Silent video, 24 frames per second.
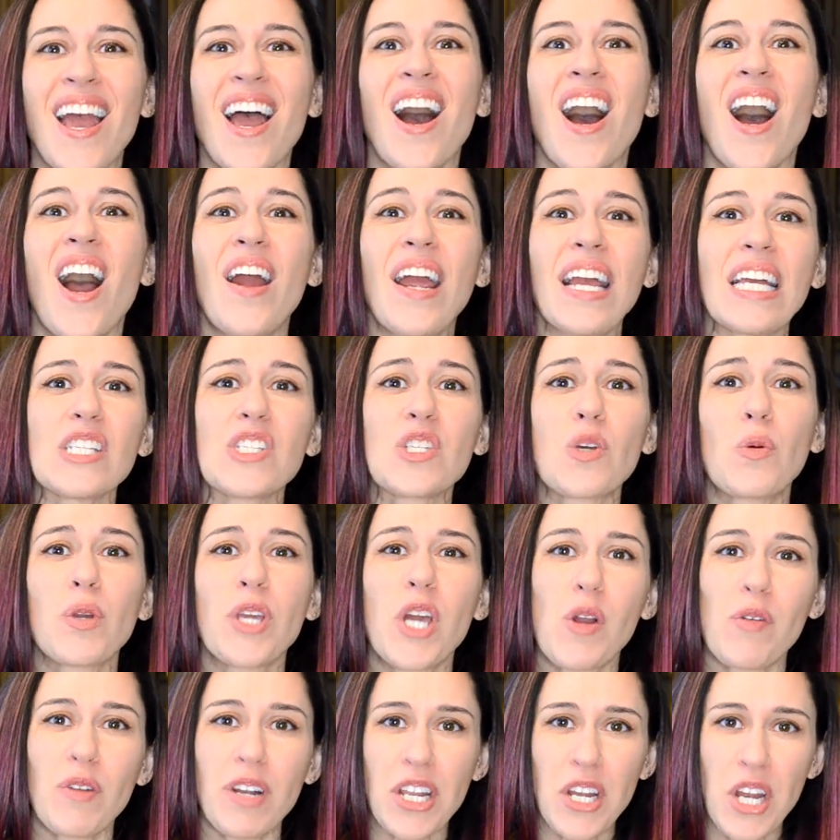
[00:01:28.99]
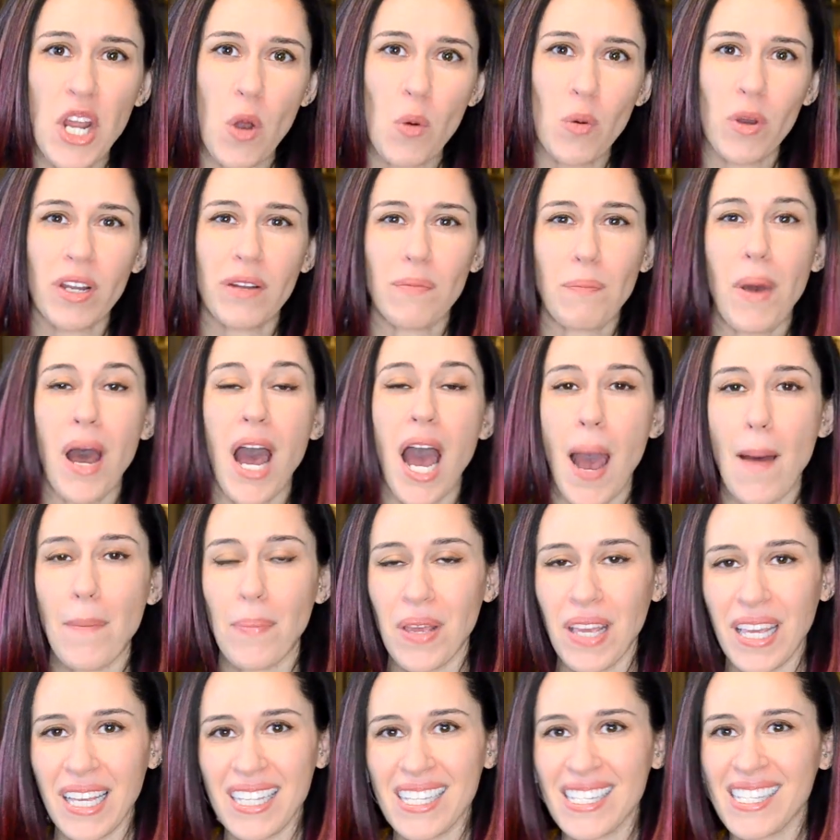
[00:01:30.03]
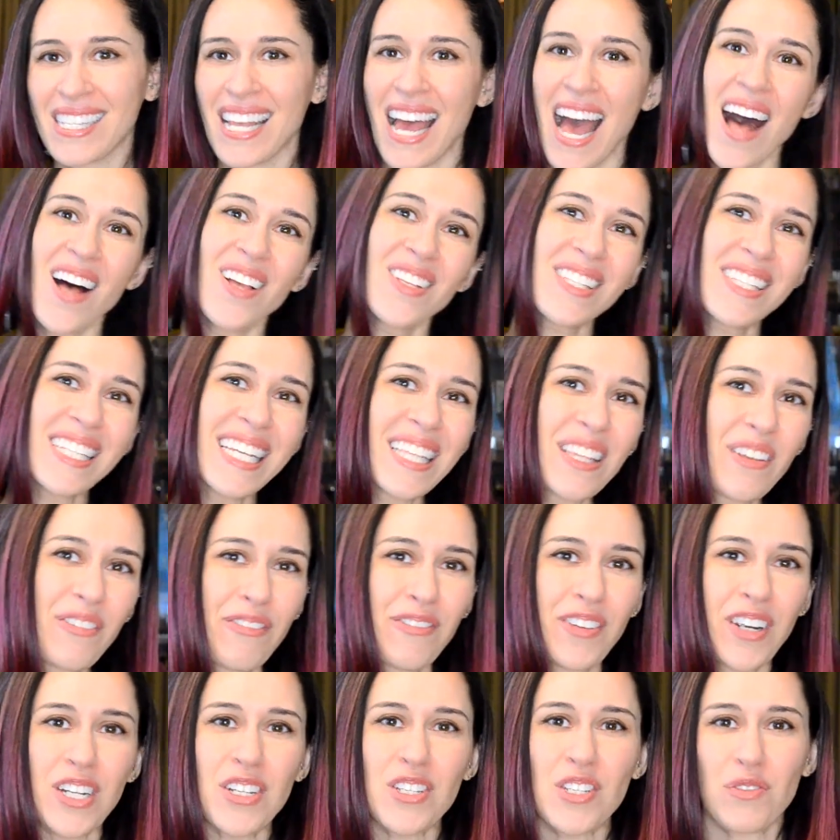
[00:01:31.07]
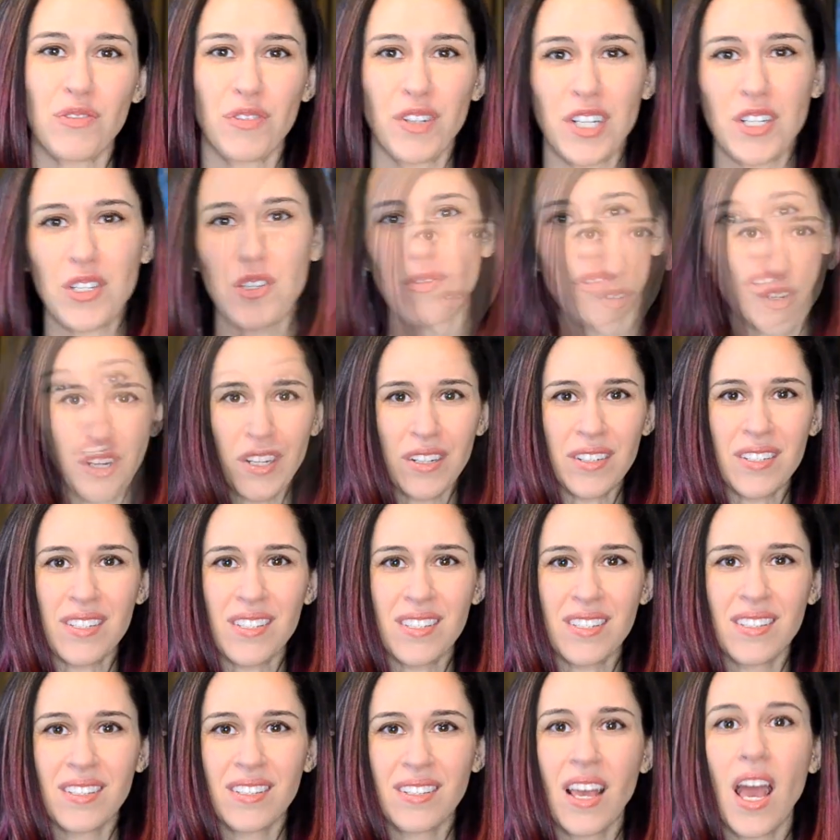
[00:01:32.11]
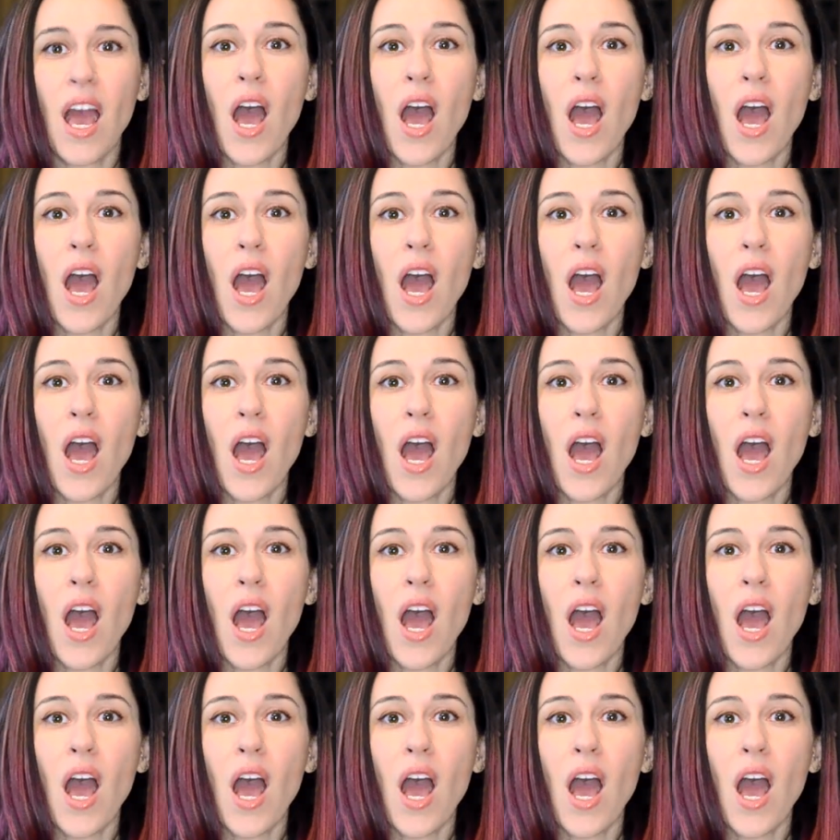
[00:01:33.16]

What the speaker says: All right, so we already know what pop is. I'll sing the first verse for you all.